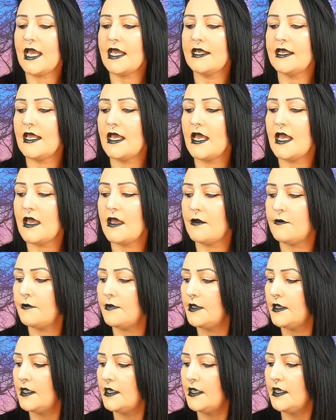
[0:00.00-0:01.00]

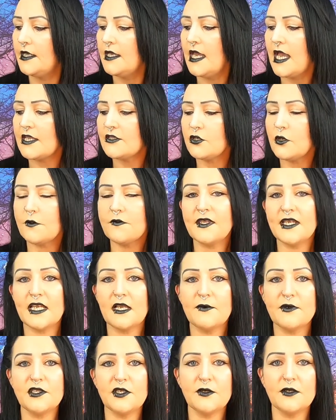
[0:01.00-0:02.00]
And I don't think
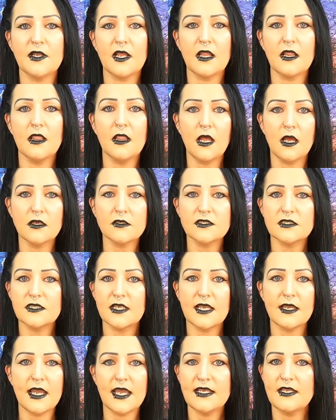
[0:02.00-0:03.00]
I'll be doing
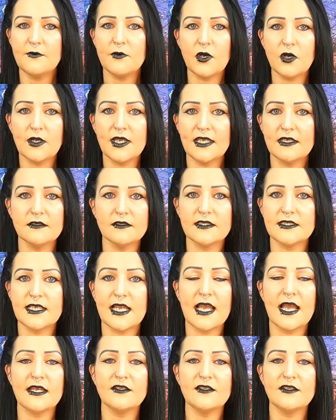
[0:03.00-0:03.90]
lots any more Killstar.